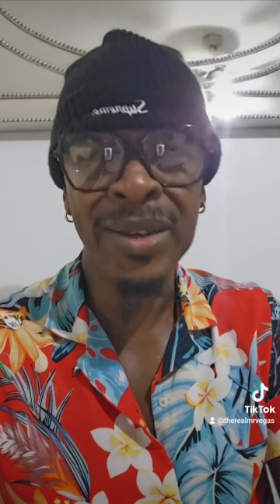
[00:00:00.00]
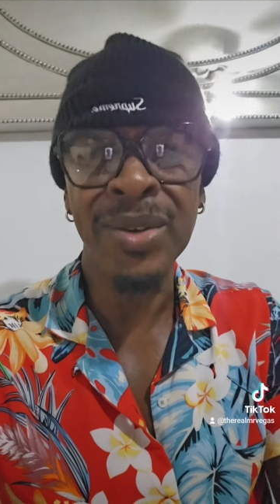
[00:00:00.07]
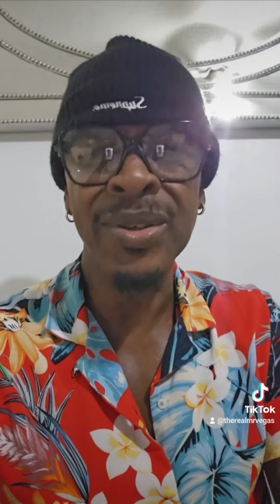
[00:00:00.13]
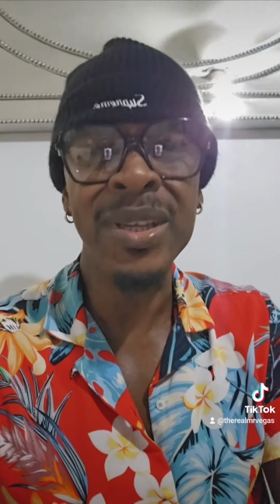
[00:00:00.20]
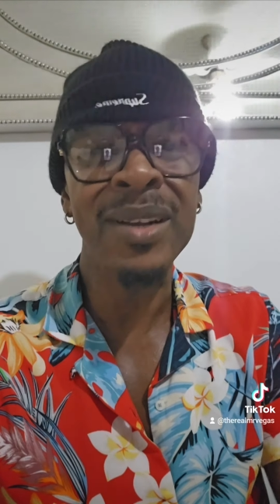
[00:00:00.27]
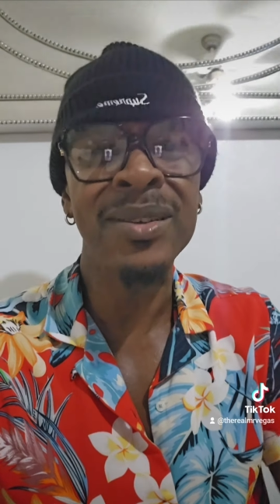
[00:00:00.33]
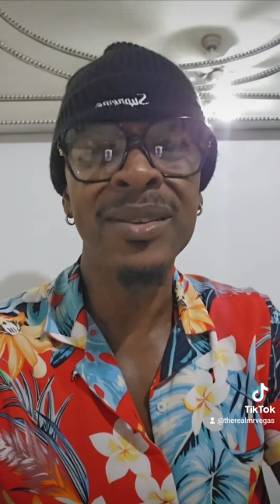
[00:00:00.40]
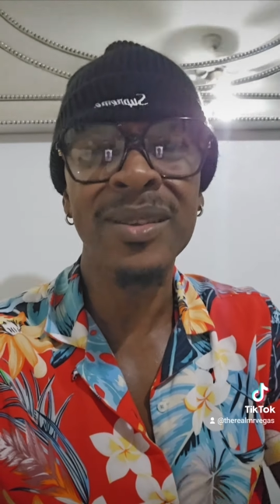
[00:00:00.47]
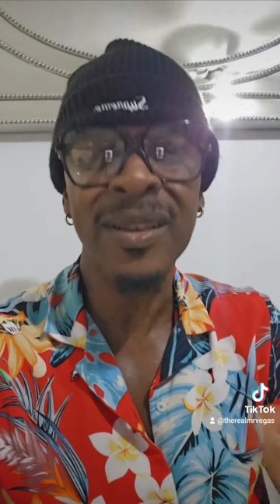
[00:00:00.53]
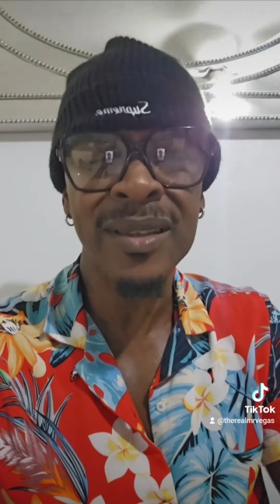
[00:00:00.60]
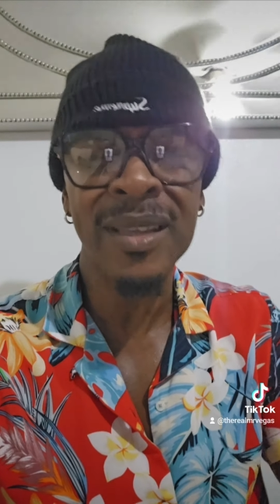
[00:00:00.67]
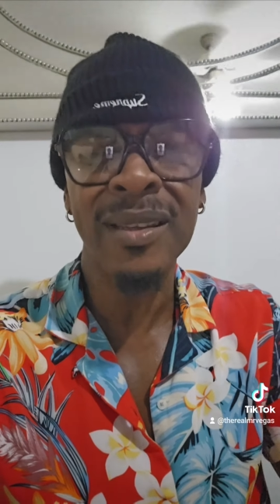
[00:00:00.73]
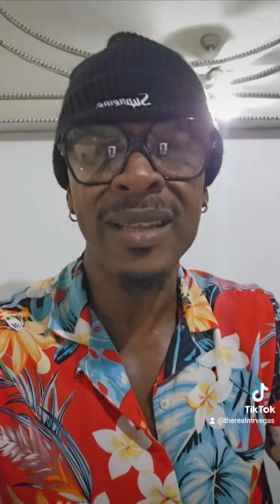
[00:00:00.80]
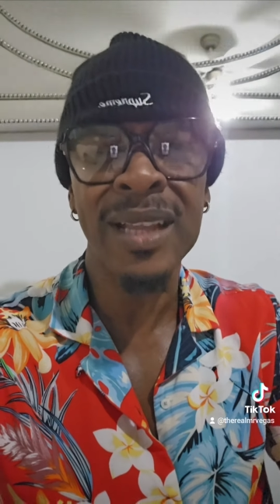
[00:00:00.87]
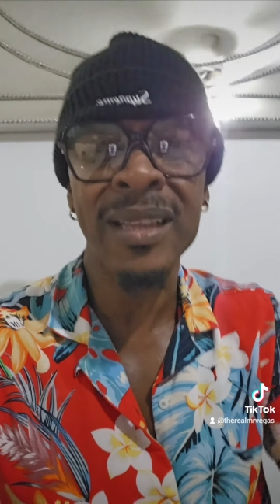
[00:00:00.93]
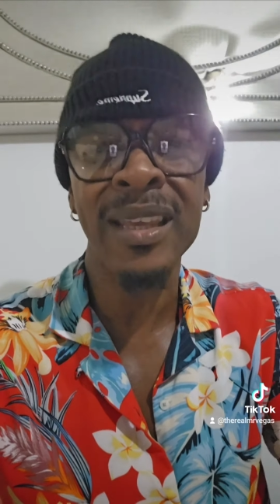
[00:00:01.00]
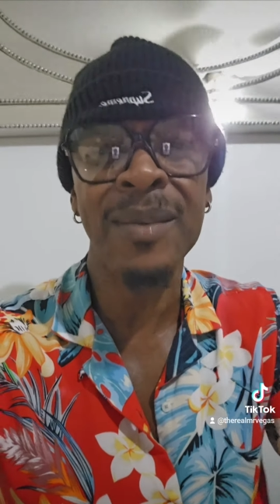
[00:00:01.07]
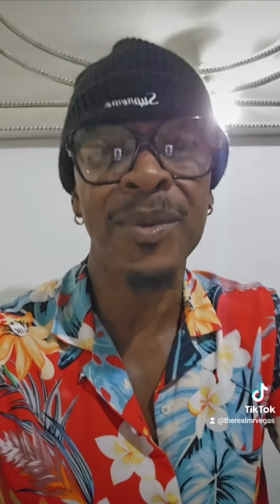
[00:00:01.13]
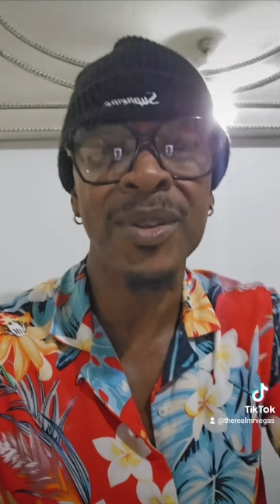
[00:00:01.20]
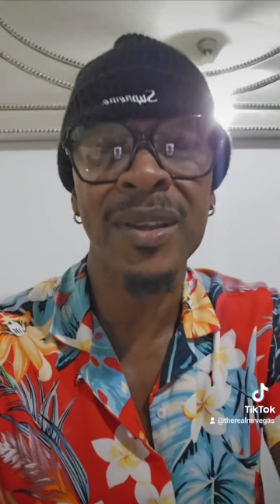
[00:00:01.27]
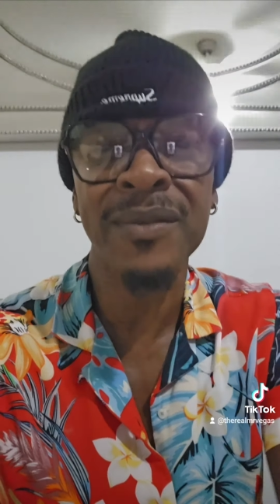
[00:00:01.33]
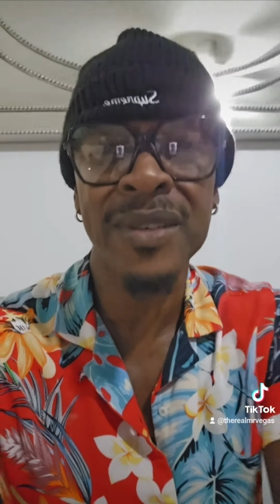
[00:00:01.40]
I don't hear nothing that
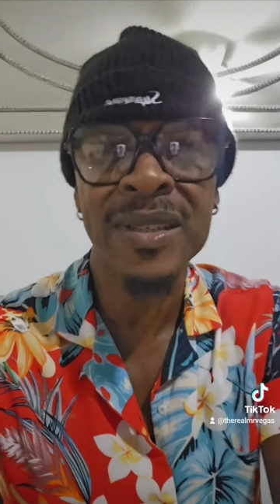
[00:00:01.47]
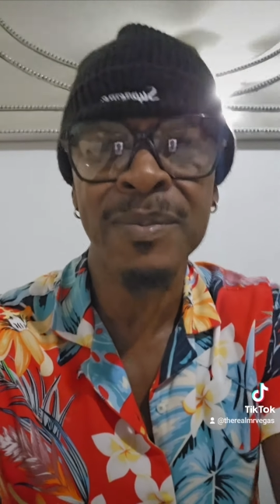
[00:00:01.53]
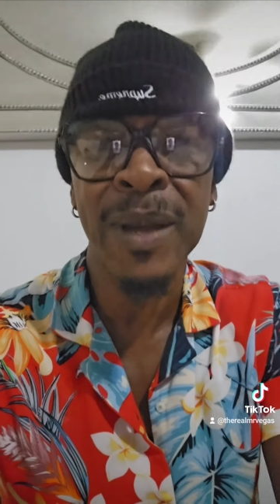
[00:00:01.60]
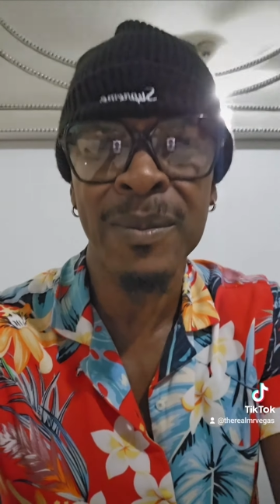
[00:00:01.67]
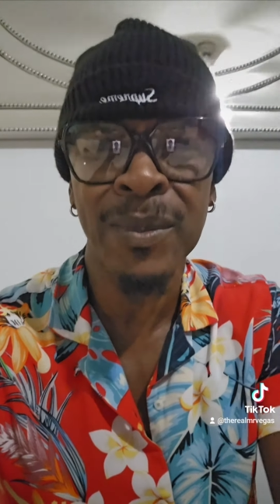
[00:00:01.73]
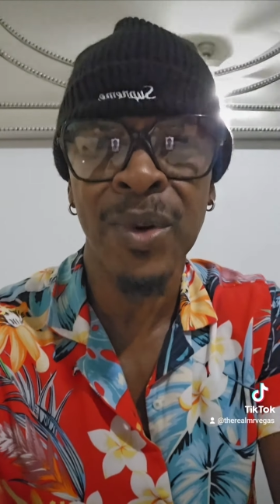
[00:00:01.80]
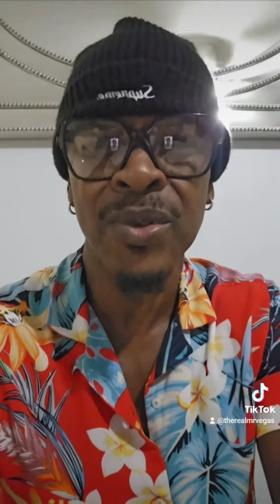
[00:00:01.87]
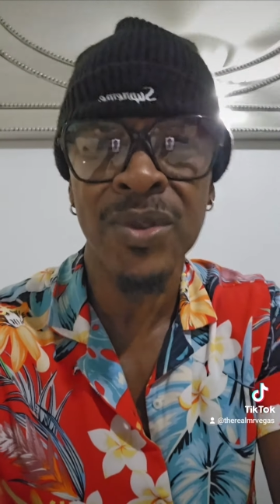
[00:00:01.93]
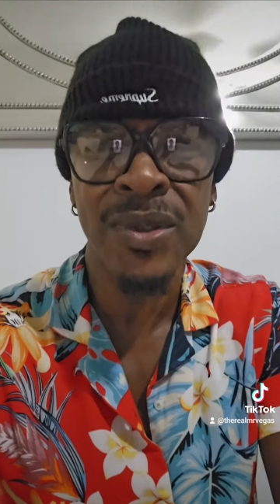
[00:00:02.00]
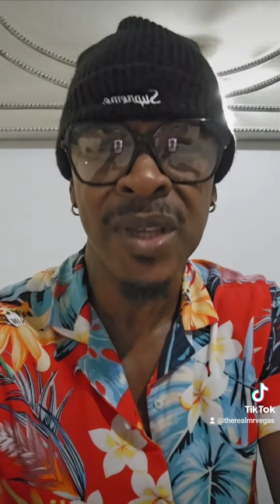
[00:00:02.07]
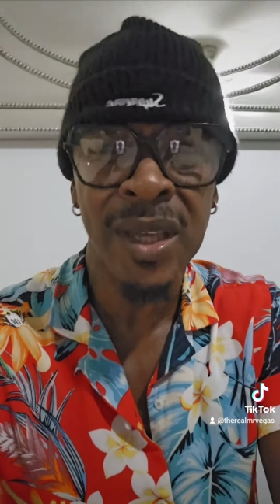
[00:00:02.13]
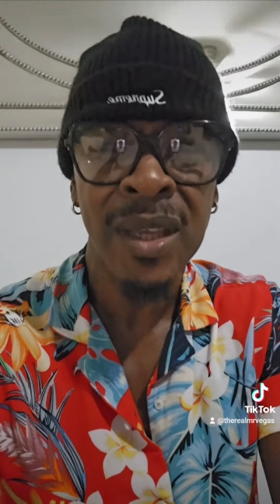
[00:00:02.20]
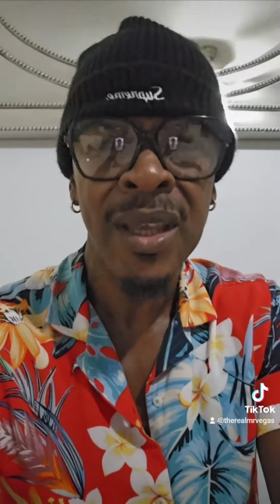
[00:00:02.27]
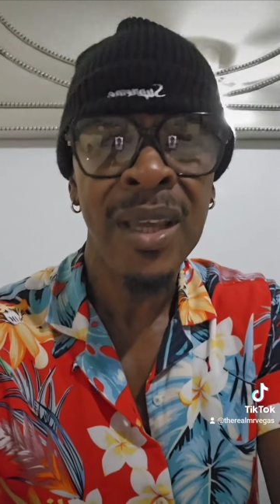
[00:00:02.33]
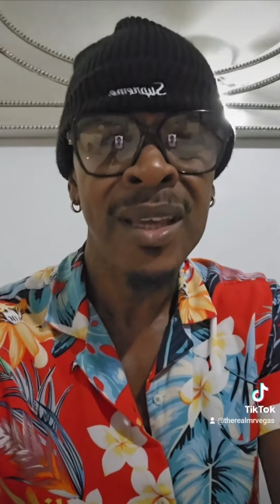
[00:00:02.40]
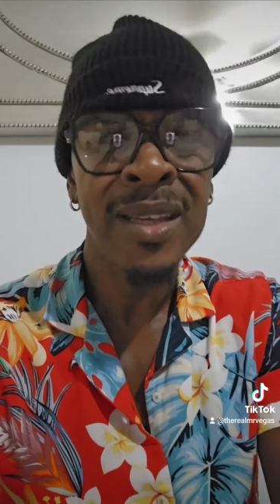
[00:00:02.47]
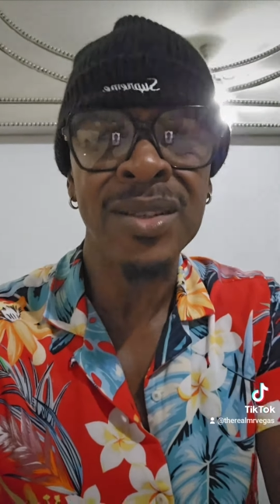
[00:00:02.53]
came out of this man's mouth today.